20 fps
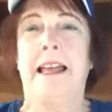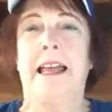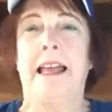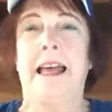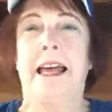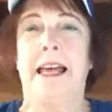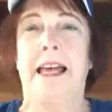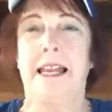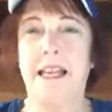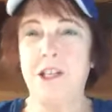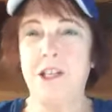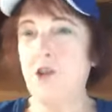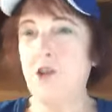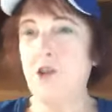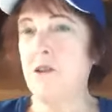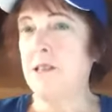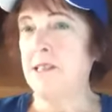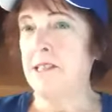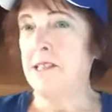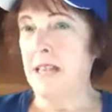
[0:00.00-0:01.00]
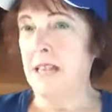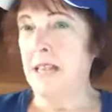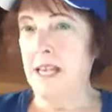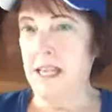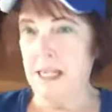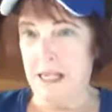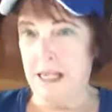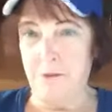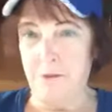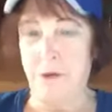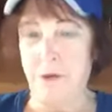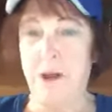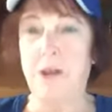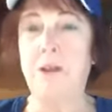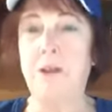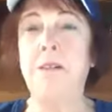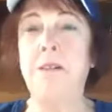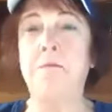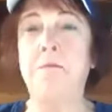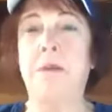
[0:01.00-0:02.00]
And as you can see, I'm
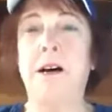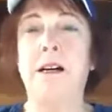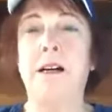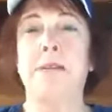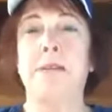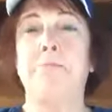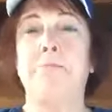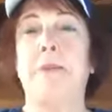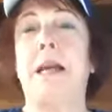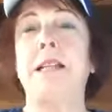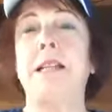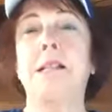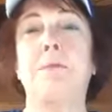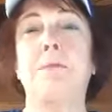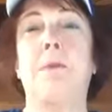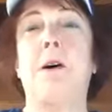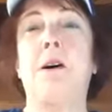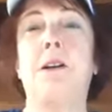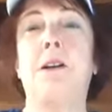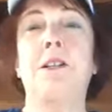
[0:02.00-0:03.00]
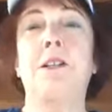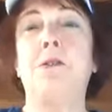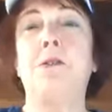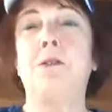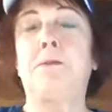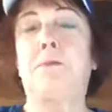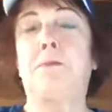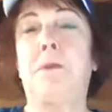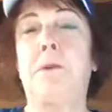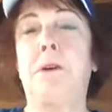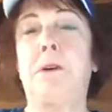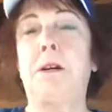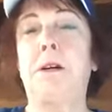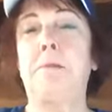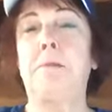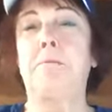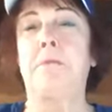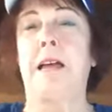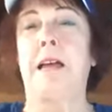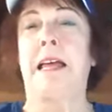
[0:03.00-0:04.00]
wearing my baseball
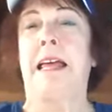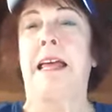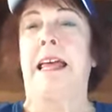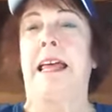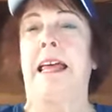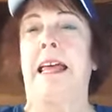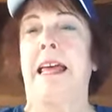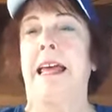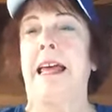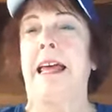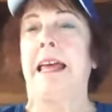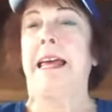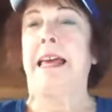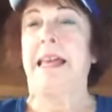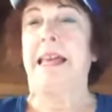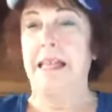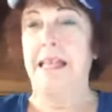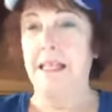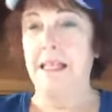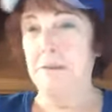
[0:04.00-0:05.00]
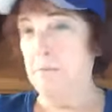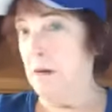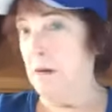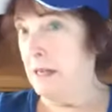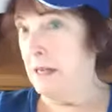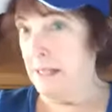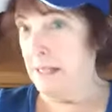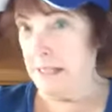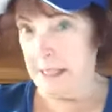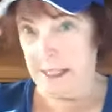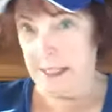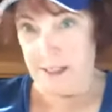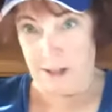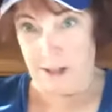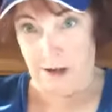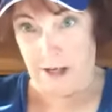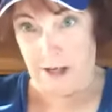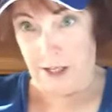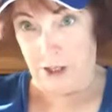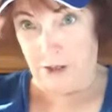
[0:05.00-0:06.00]
uniform and my
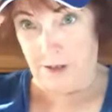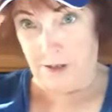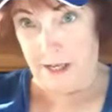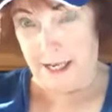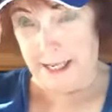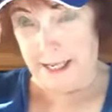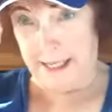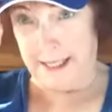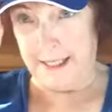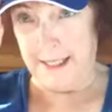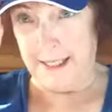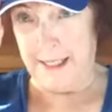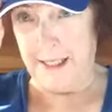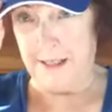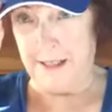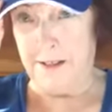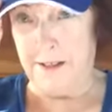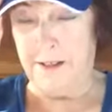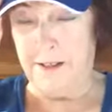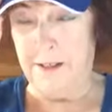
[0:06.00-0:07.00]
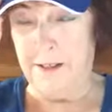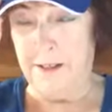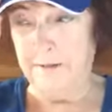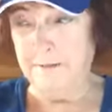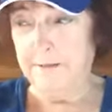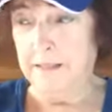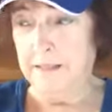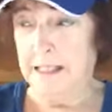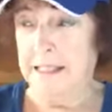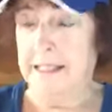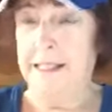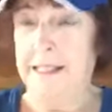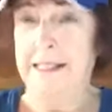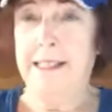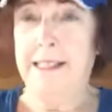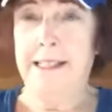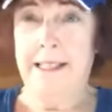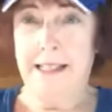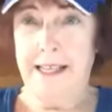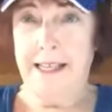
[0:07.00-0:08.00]
Dodger hat here.
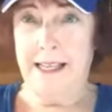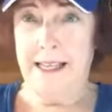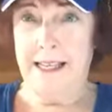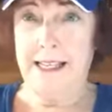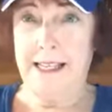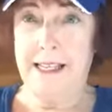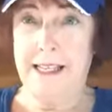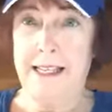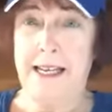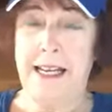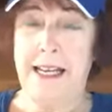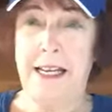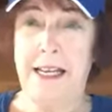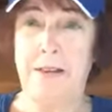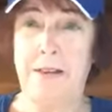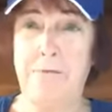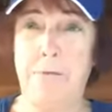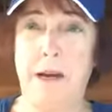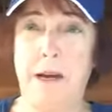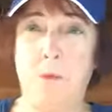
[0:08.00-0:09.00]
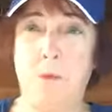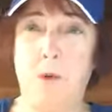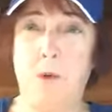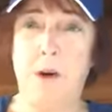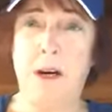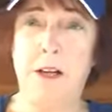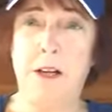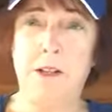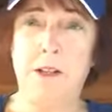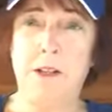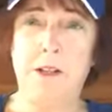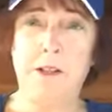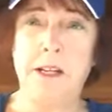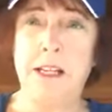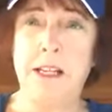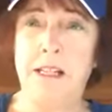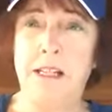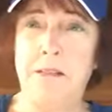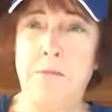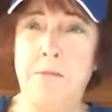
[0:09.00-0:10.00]
And I have my water
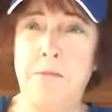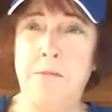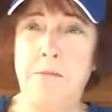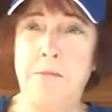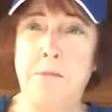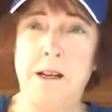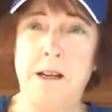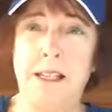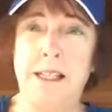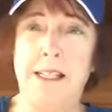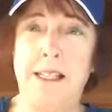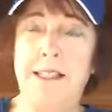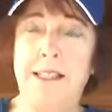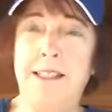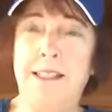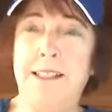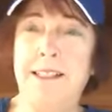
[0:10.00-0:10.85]
in my